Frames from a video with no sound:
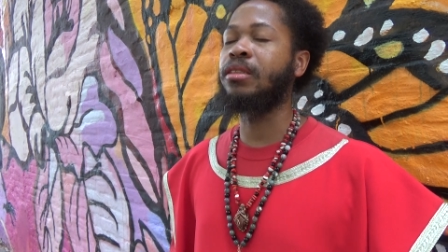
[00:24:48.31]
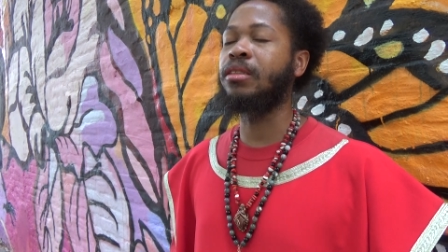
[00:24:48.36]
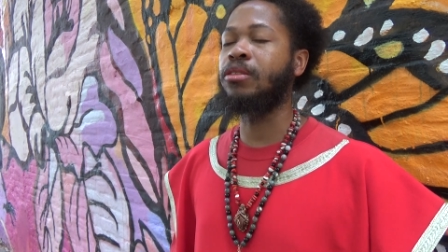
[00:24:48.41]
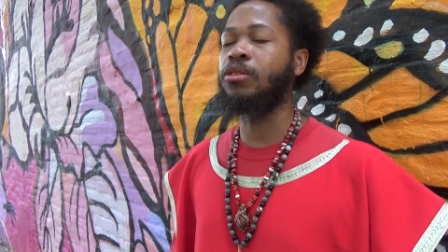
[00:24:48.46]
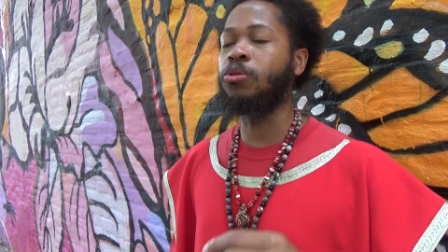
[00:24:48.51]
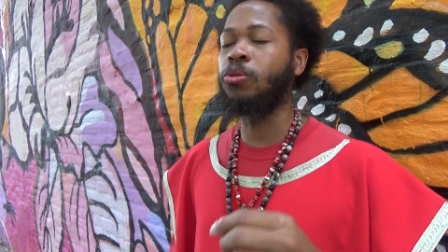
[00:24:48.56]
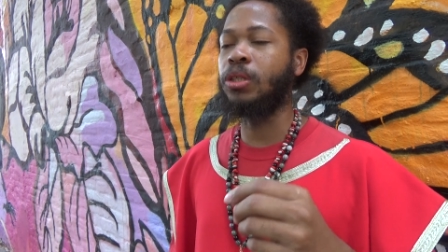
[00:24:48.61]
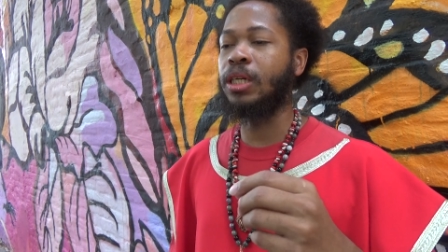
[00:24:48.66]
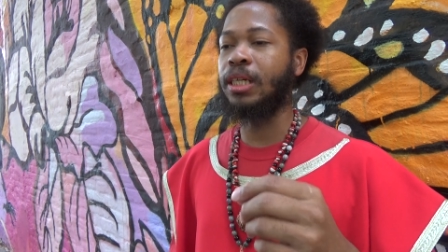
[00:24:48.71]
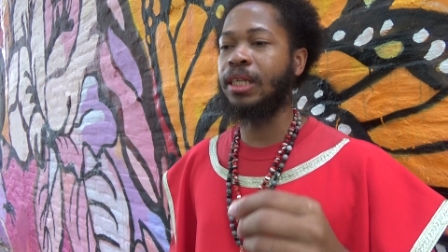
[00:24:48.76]

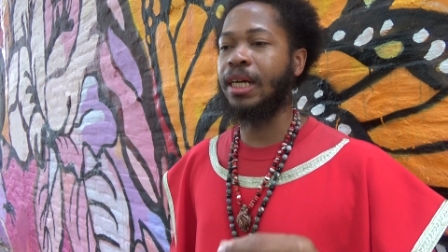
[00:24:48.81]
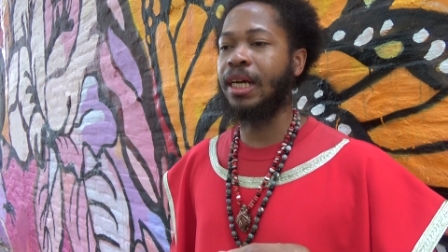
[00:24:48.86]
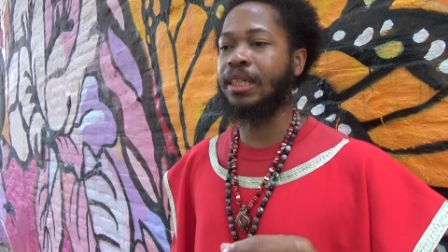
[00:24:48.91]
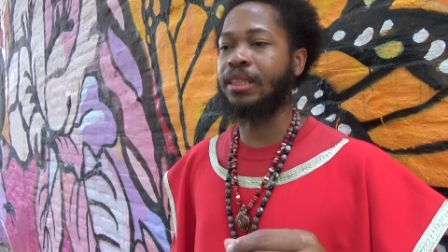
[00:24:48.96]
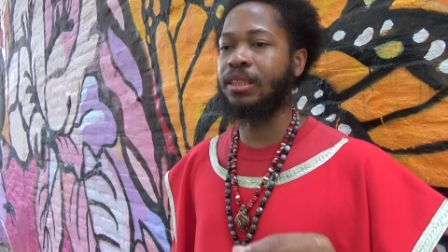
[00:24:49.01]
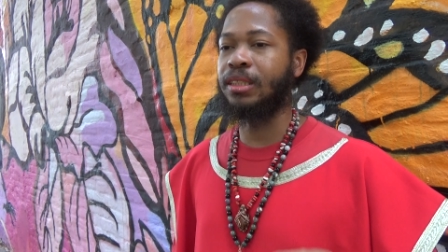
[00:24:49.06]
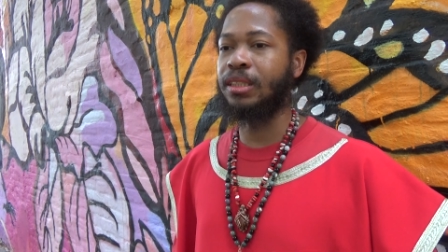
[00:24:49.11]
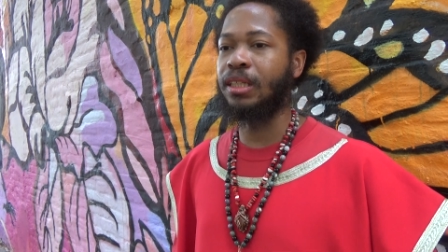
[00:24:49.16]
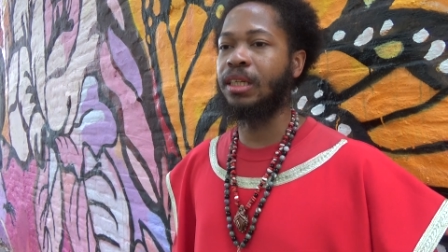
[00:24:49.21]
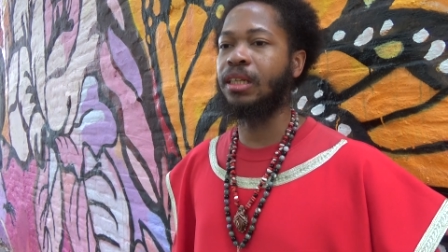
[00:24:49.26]
you cannot
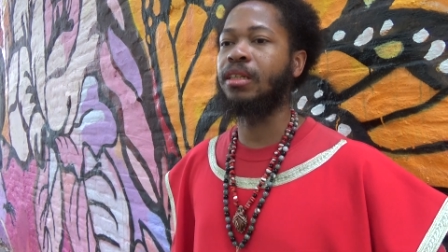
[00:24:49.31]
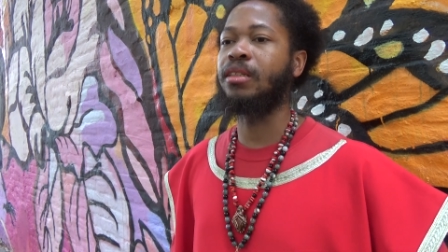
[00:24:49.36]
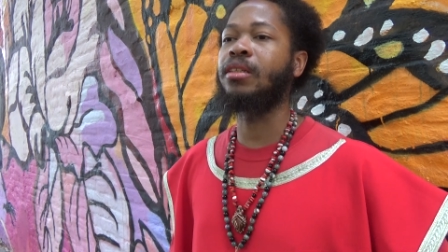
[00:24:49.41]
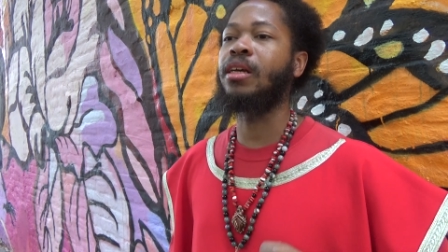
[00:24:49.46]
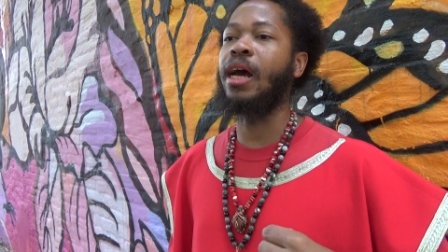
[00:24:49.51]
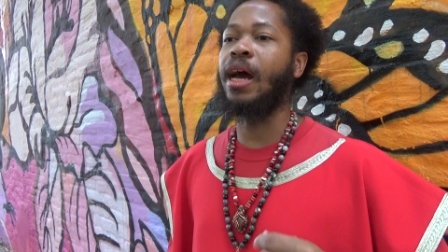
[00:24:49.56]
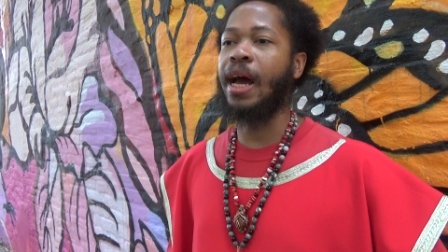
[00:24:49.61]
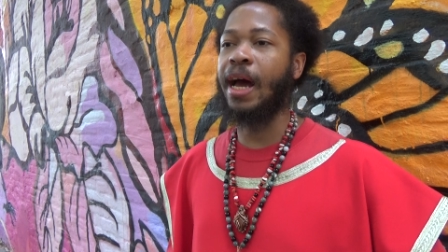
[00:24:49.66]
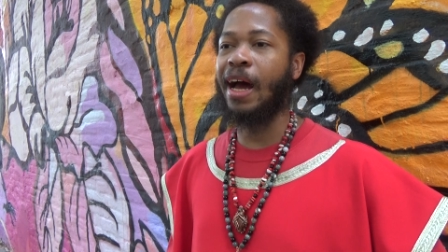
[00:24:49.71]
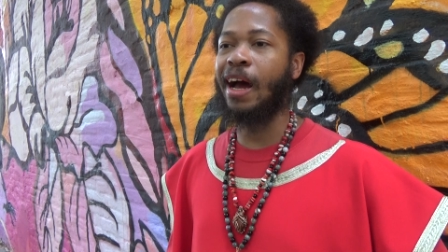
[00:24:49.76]
see
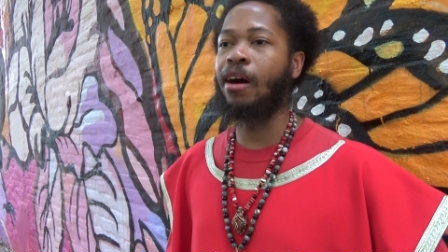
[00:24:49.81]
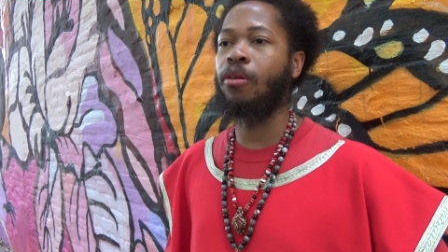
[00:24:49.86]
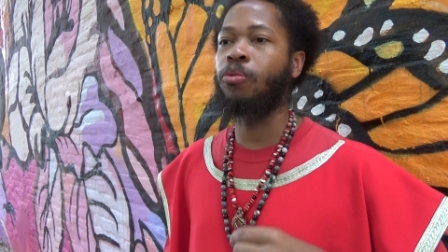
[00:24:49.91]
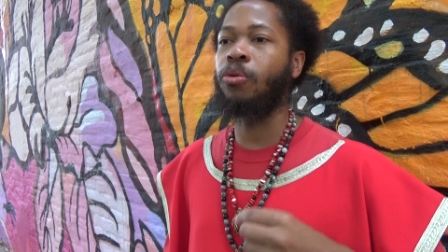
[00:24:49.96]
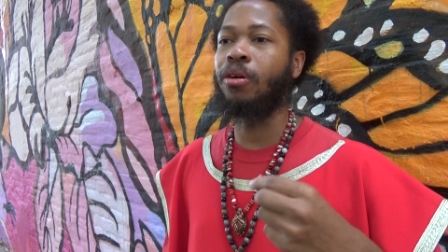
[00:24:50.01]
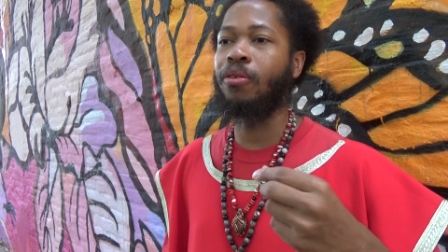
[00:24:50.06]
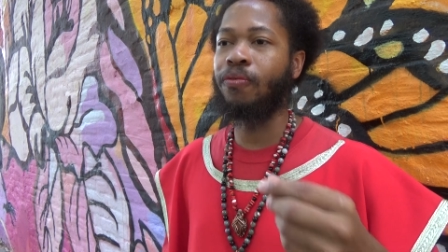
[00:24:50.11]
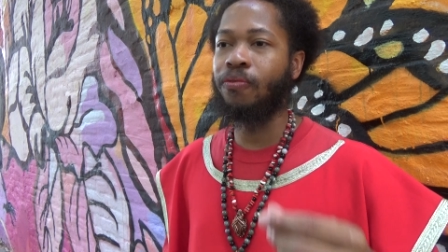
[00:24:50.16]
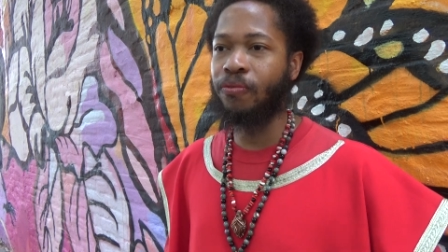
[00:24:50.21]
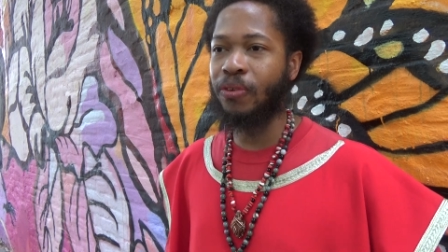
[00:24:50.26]

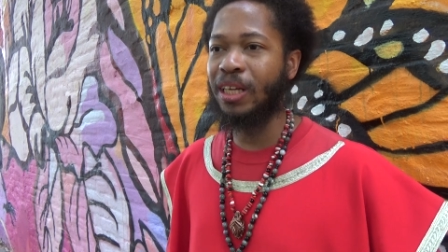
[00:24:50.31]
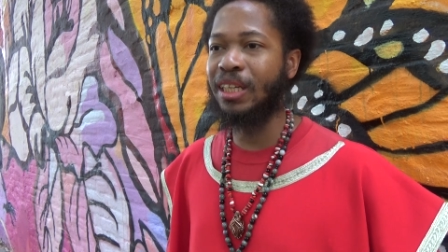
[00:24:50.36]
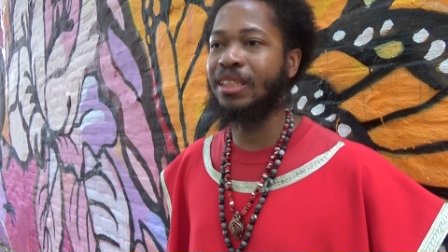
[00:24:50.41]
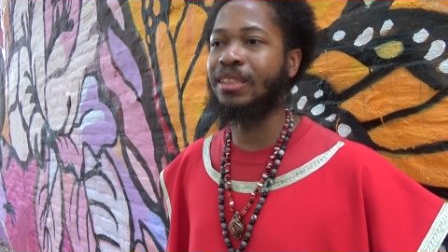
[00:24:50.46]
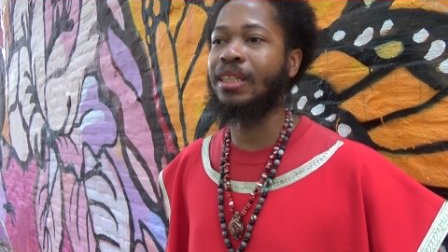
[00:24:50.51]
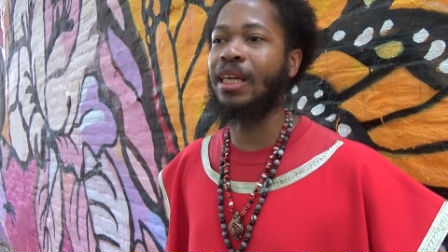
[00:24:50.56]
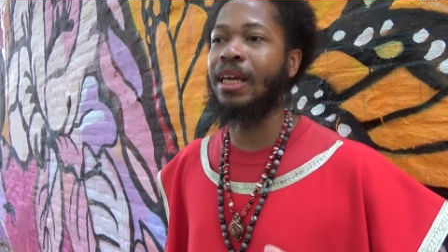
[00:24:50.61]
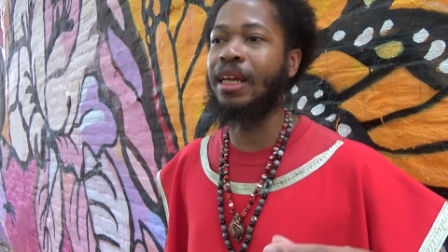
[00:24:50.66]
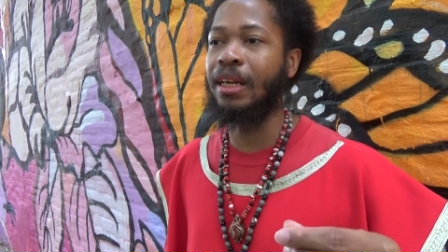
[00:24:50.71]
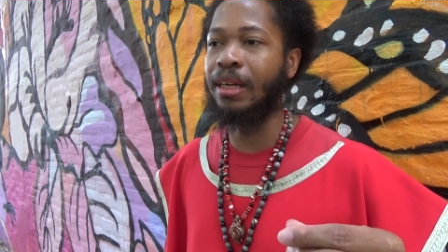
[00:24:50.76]
Yahweh
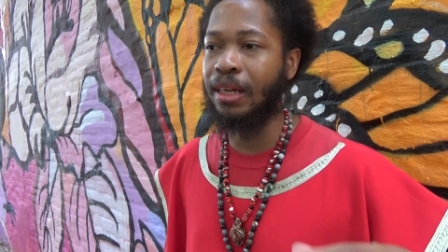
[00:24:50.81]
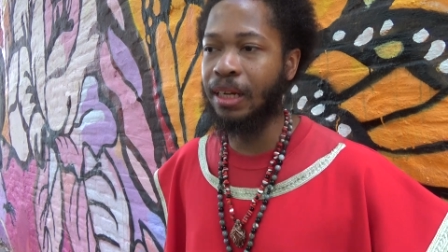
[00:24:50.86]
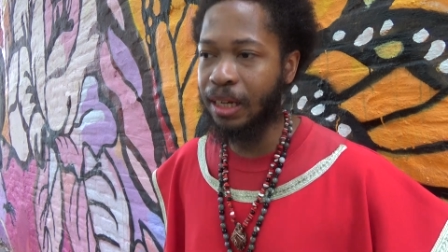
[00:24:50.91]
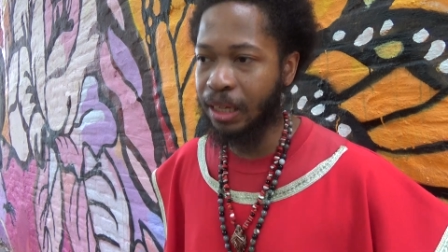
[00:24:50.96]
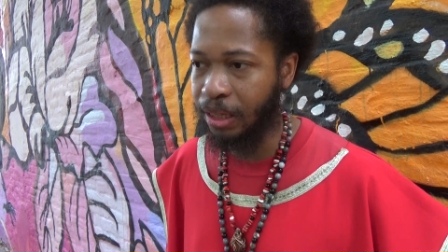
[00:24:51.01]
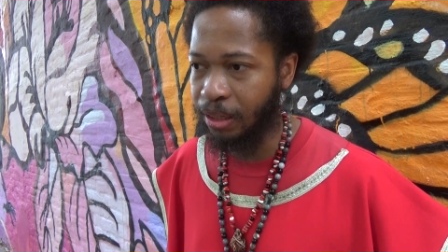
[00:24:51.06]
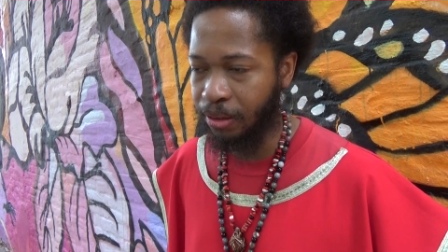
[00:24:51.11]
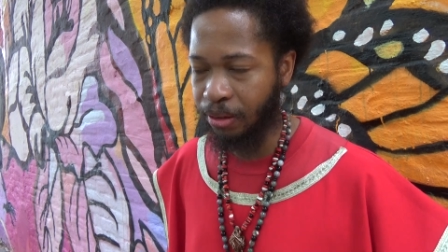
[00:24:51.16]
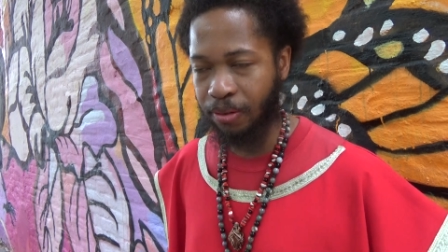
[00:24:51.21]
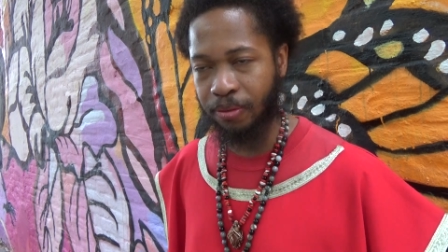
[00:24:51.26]
face and
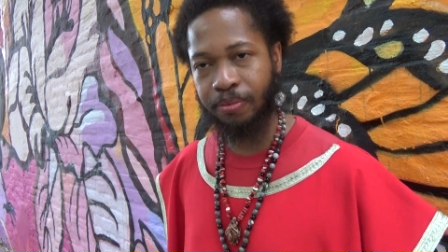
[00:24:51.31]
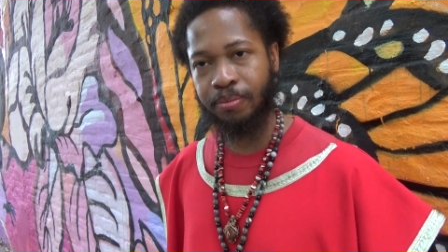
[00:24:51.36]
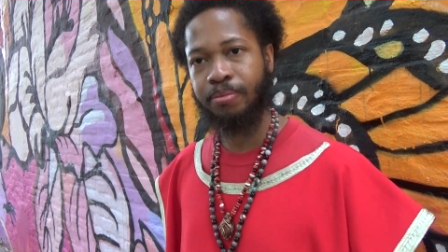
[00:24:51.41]
live.